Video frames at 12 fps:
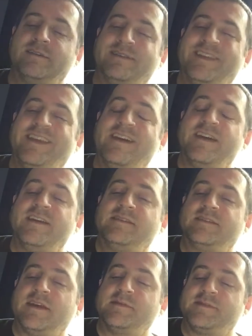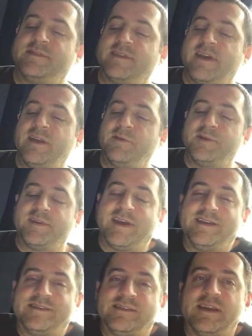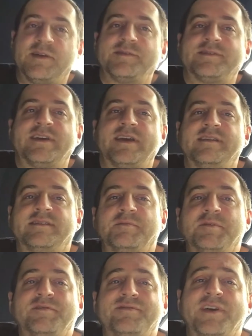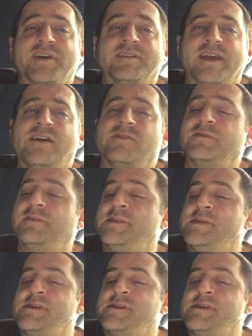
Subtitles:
the ice outside, it was icy outside, and someone fell down.